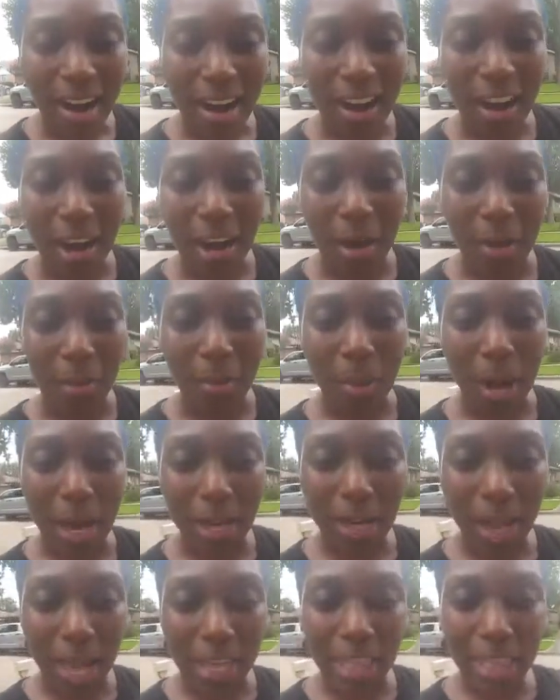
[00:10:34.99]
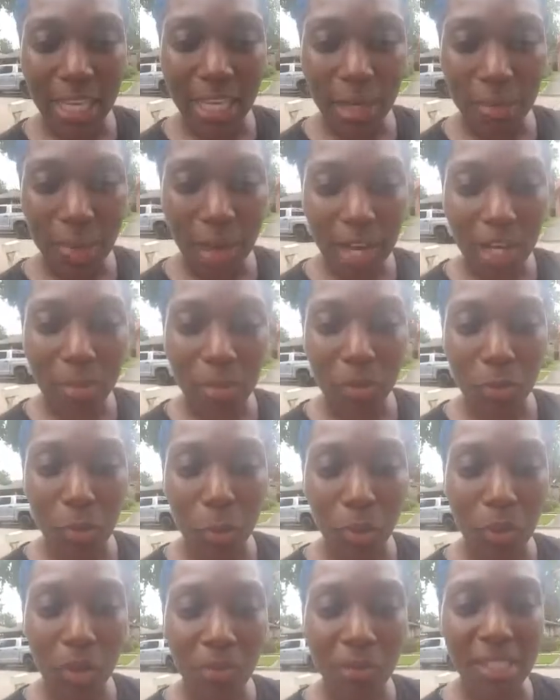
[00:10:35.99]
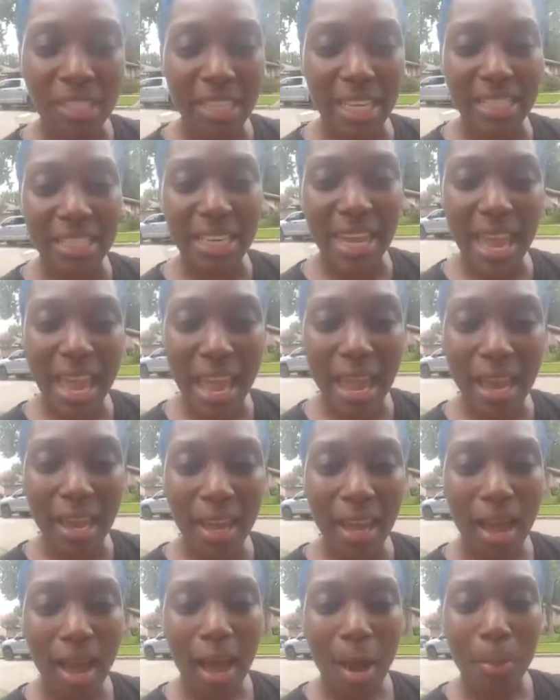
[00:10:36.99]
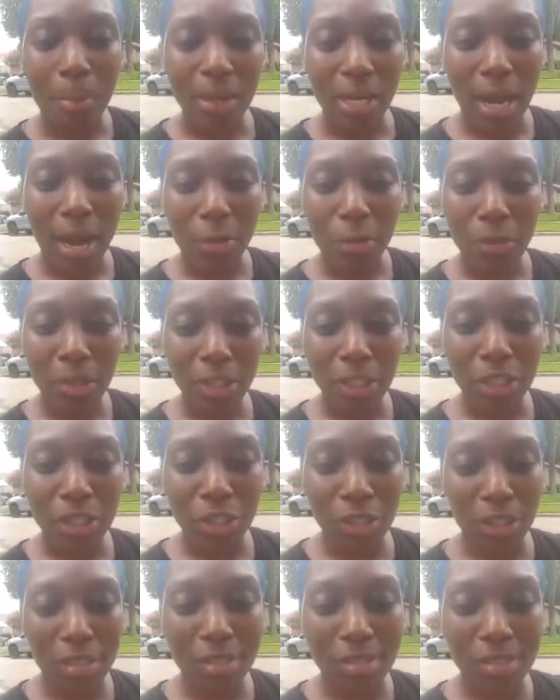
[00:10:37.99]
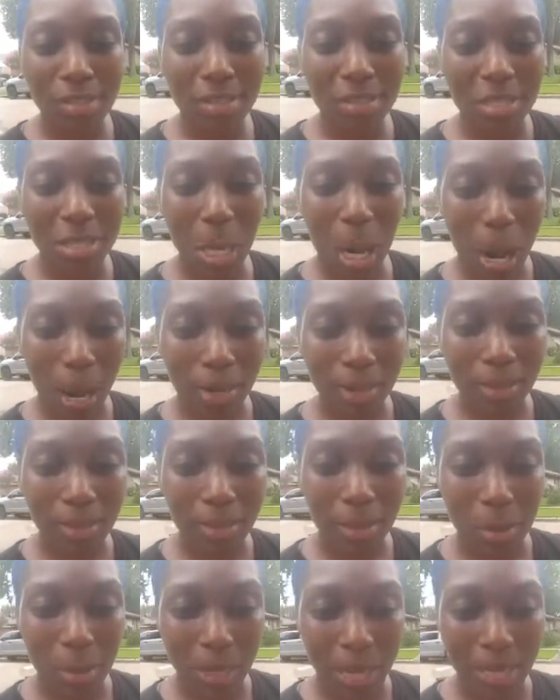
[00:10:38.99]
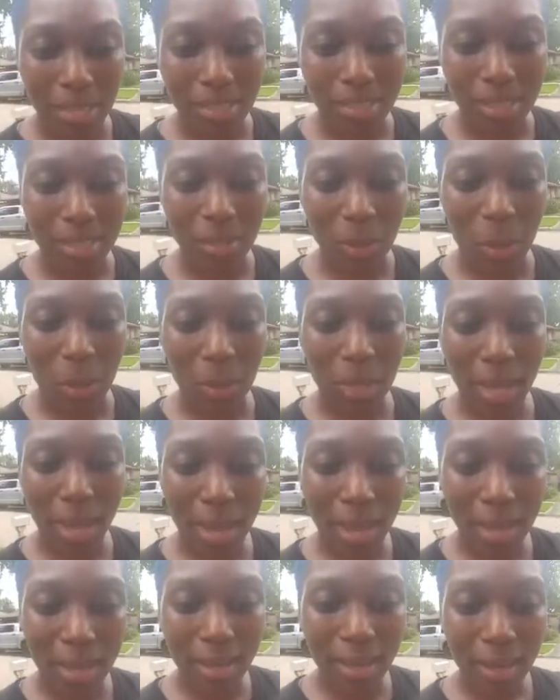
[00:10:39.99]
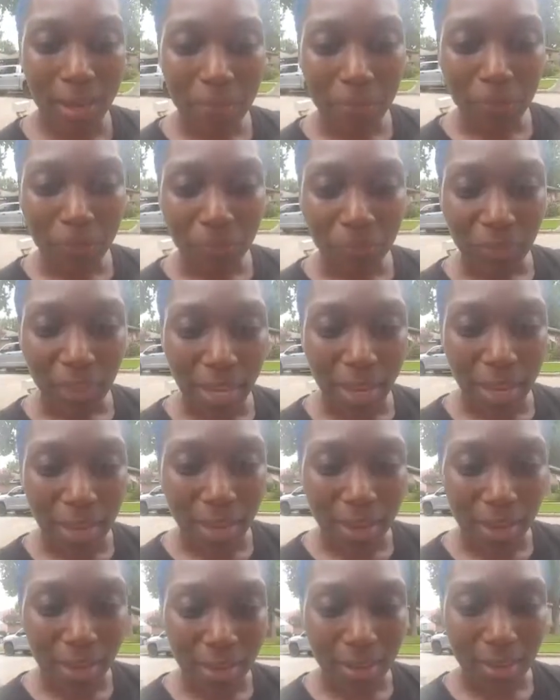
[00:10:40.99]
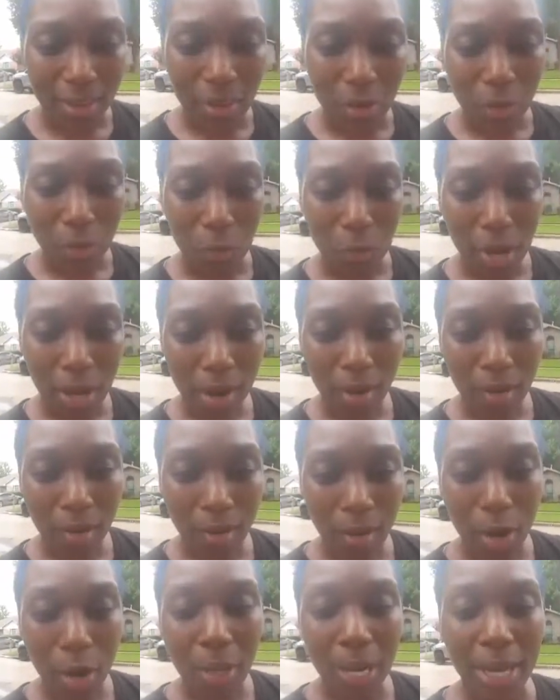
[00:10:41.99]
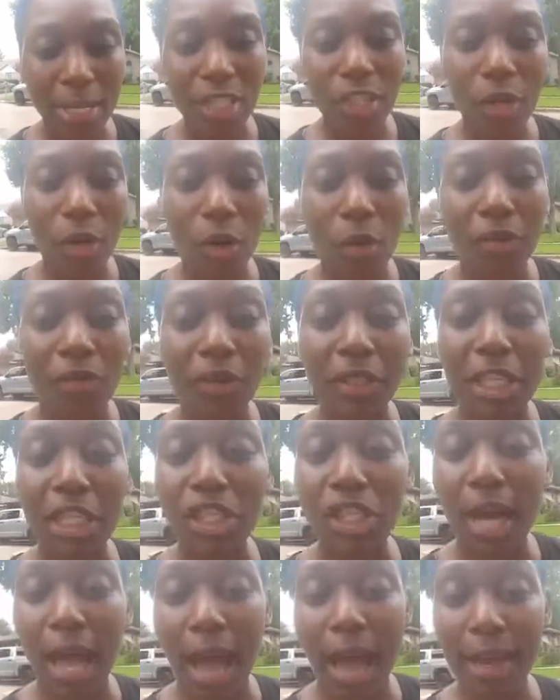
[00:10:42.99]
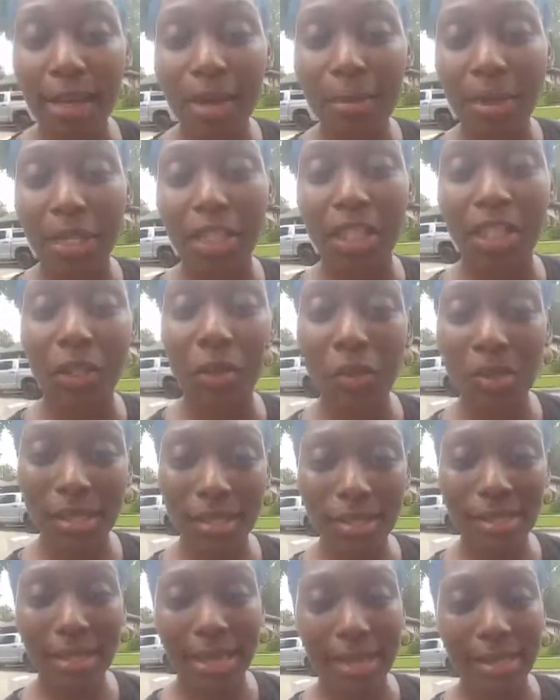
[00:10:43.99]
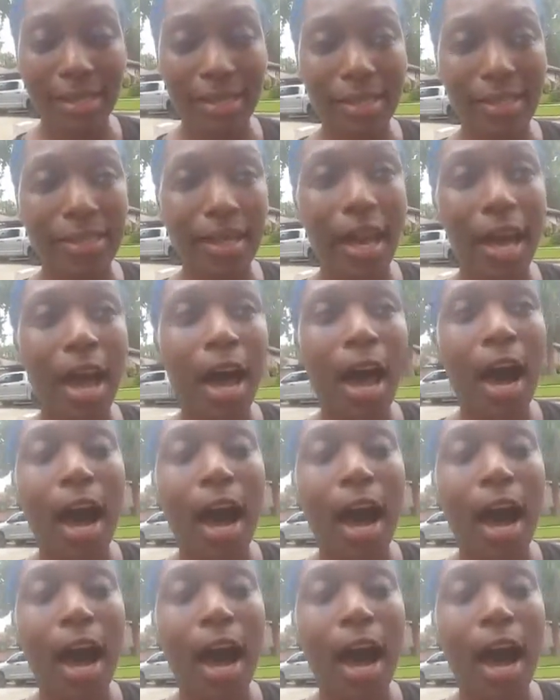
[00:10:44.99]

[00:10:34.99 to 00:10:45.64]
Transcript: Um, I, I, think about it, but roll over and say, nah, but I really should start. Okay, says, okay. And where are, okay, so Felicia, I am in Houston, Texas.